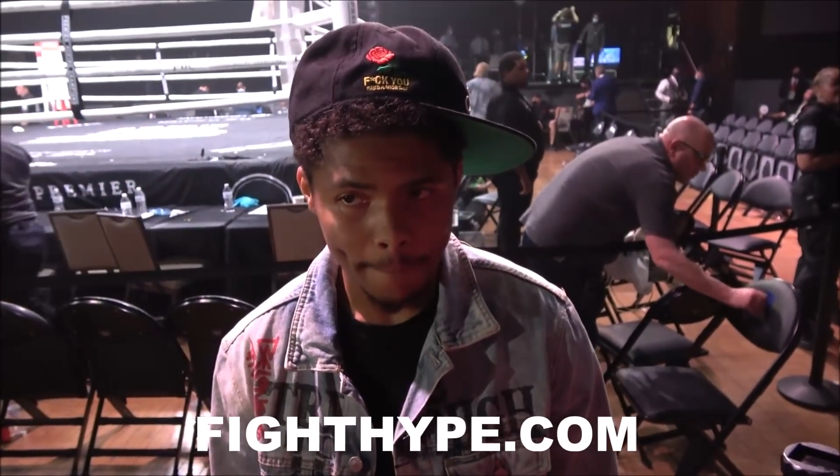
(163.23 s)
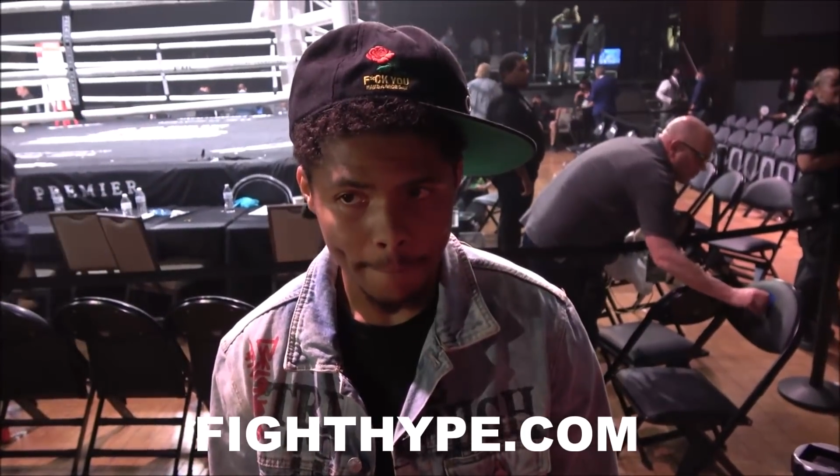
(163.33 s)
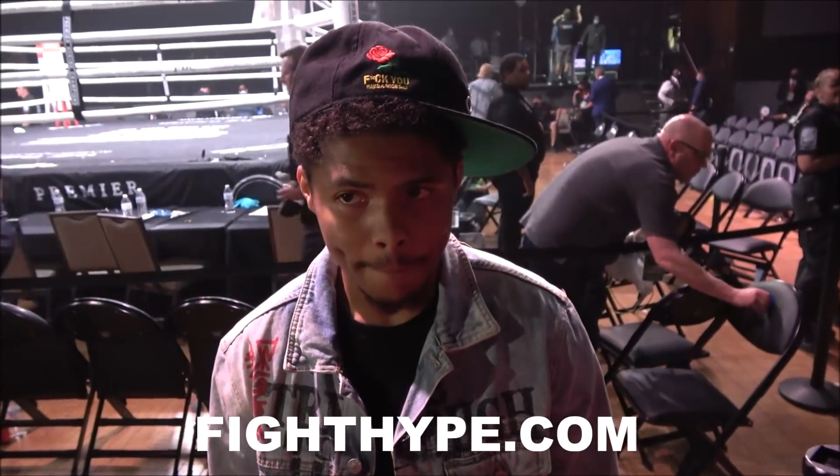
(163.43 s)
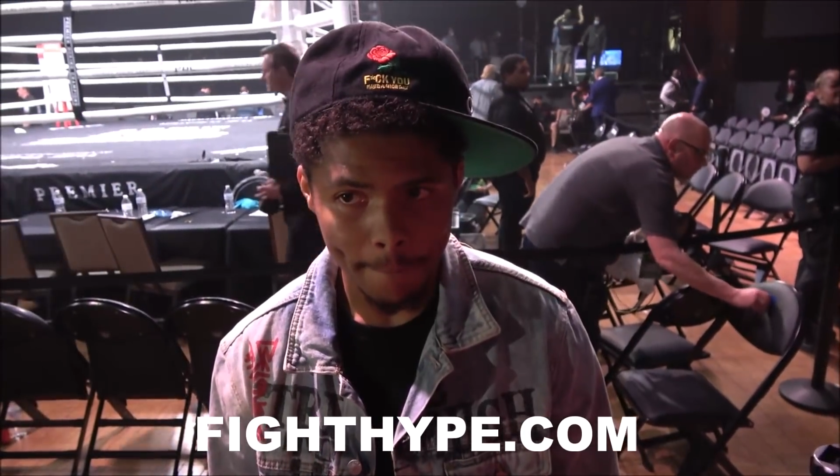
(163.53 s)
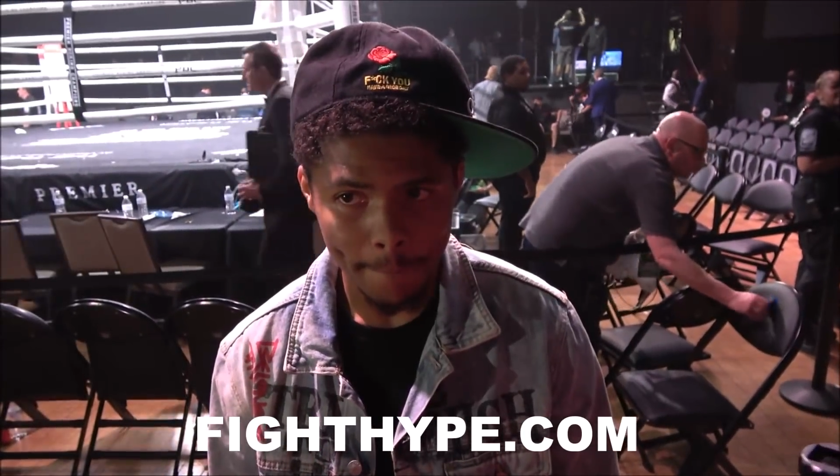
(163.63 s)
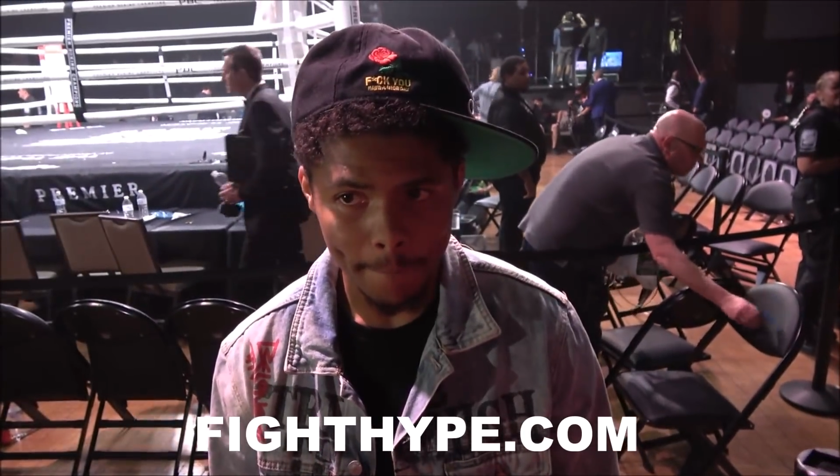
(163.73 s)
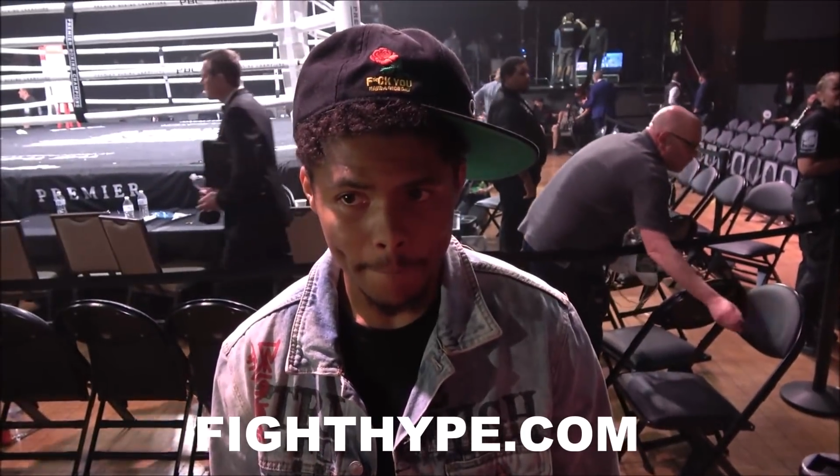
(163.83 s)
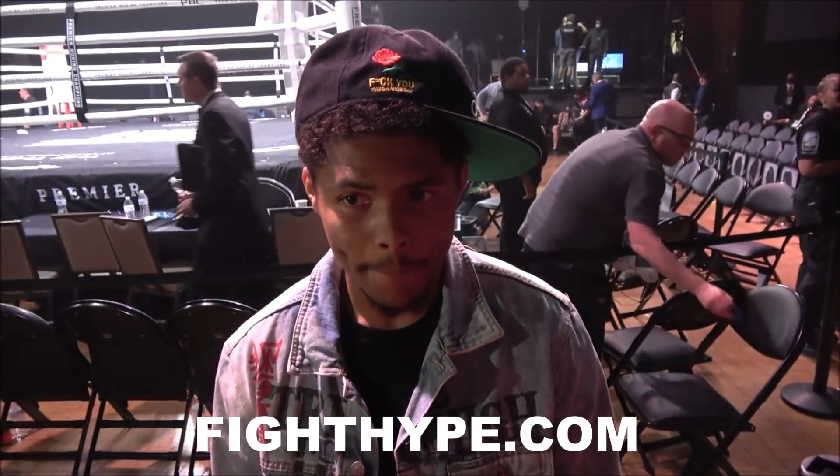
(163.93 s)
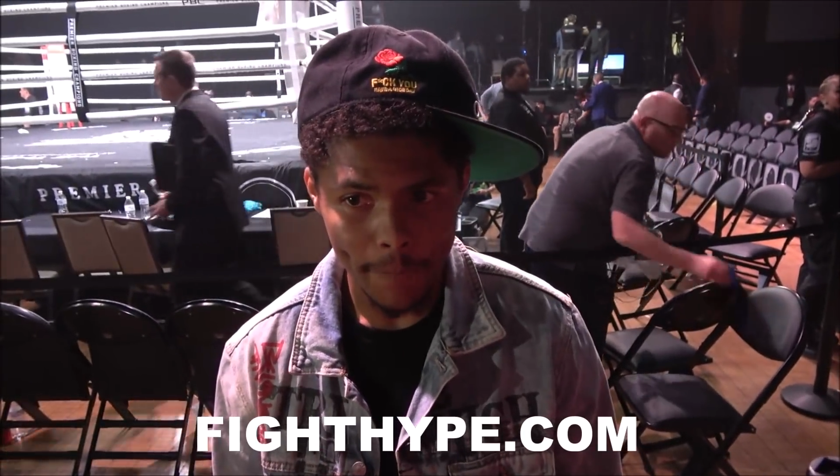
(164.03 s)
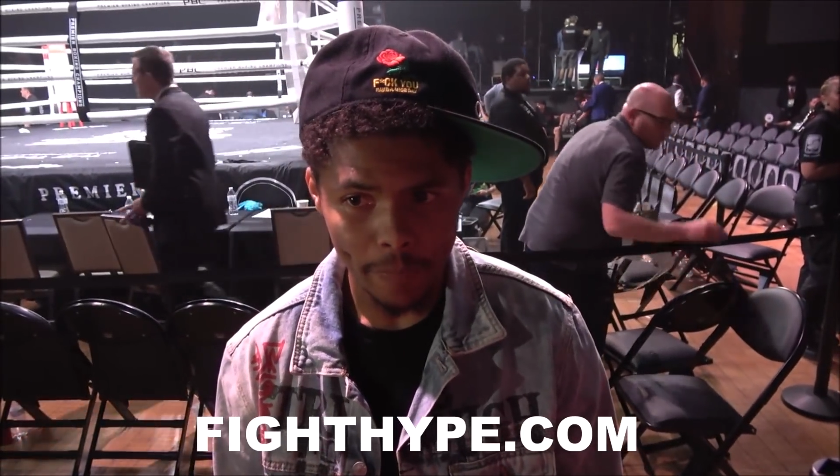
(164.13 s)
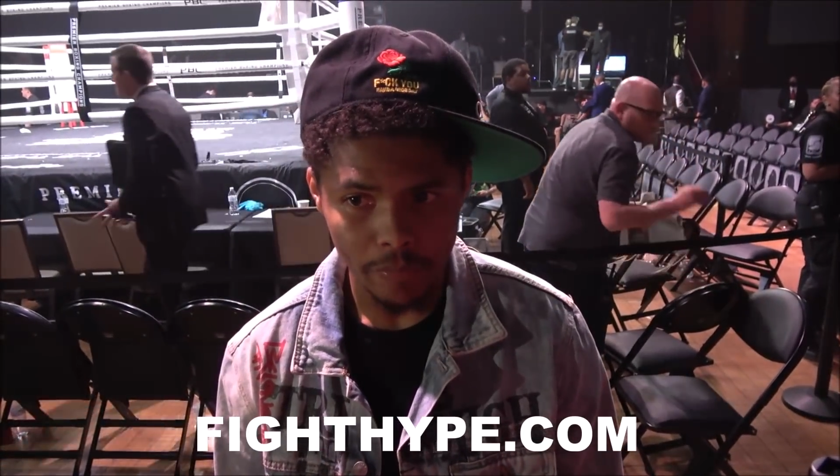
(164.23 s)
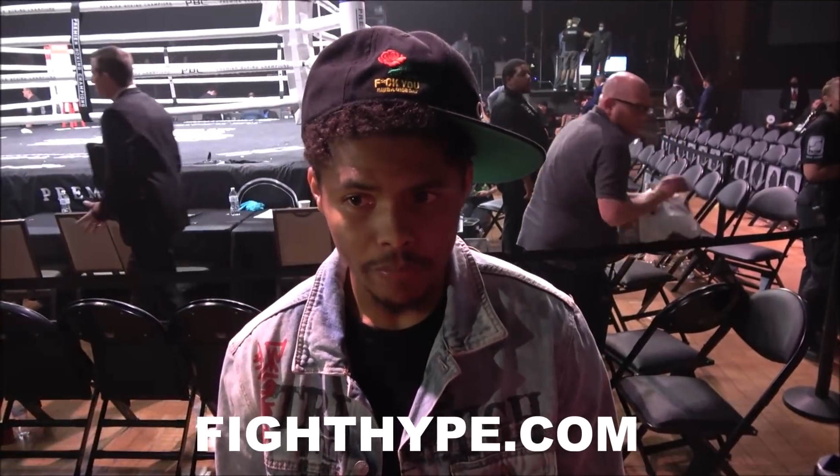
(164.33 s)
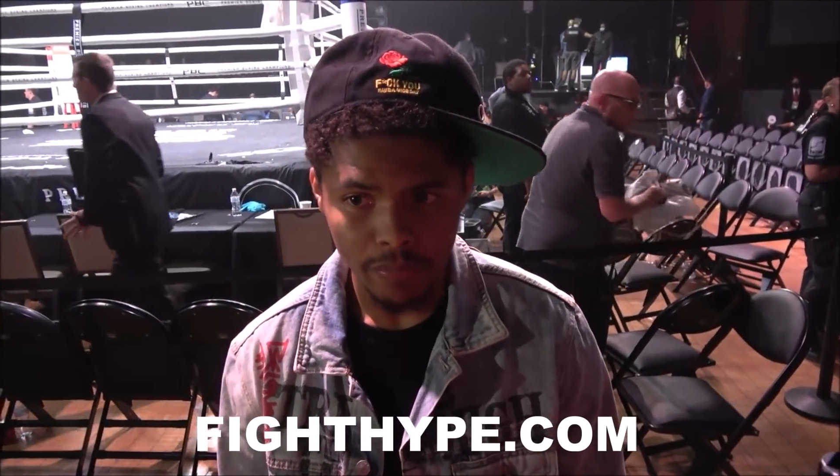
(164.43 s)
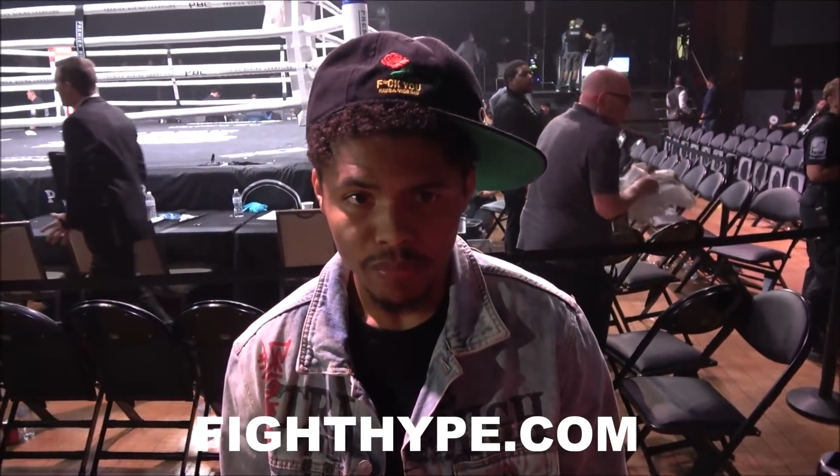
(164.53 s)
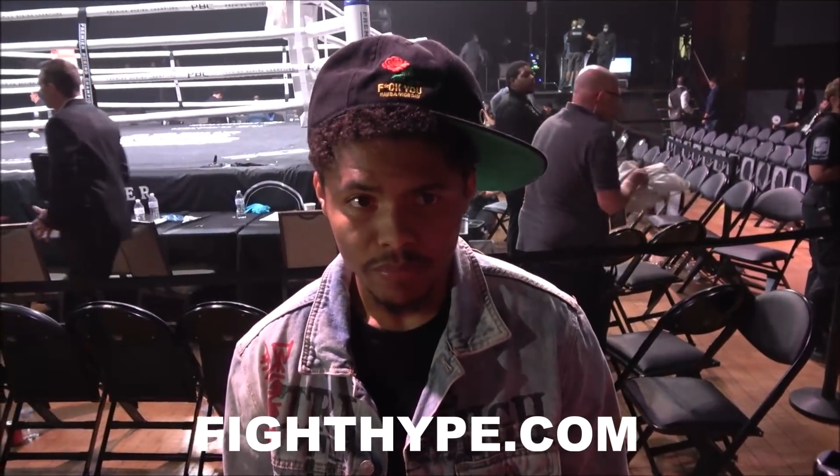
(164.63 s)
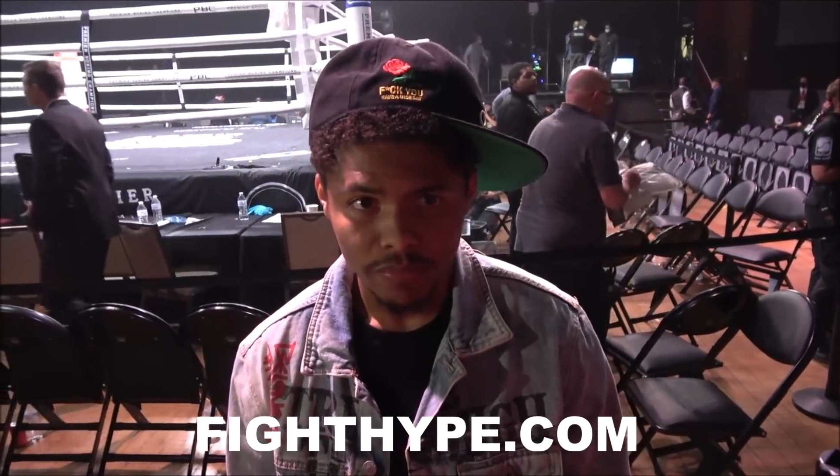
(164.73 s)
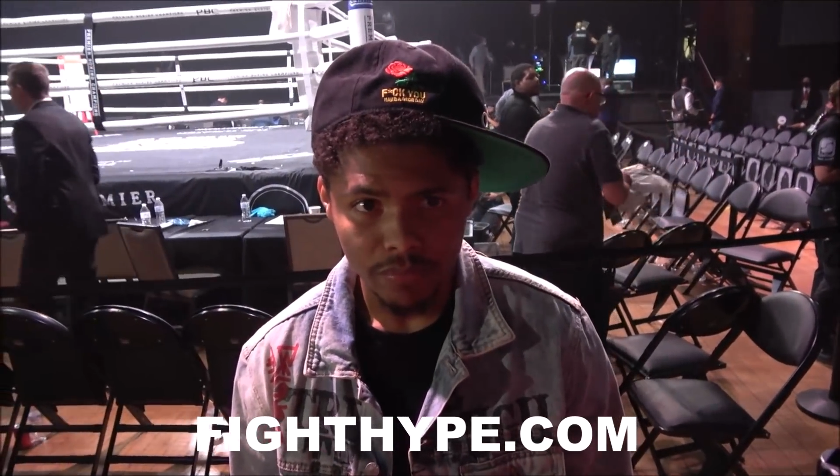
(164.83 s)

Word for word: or your motivation uh,